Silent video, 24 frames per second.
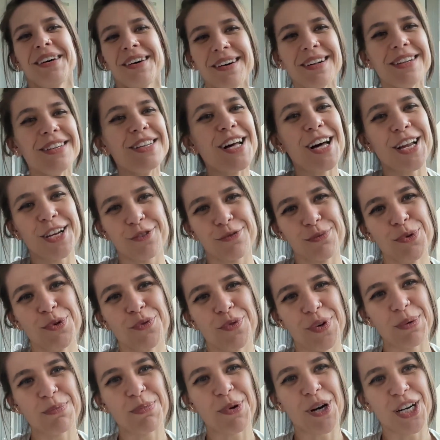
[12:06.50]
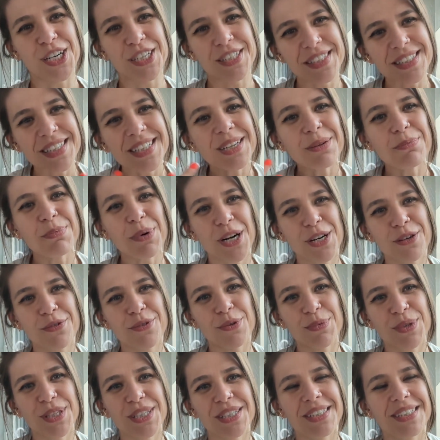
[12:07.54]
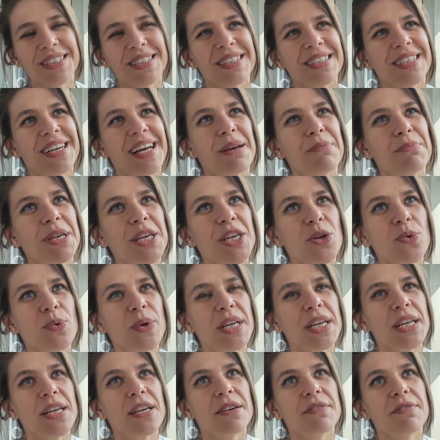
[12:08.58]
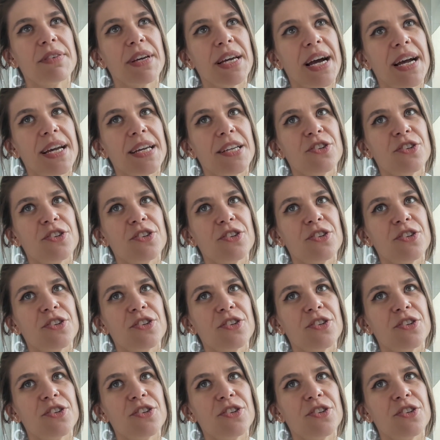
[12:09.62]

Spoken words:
a lot of moving parts, apart from the ambiguity of AI in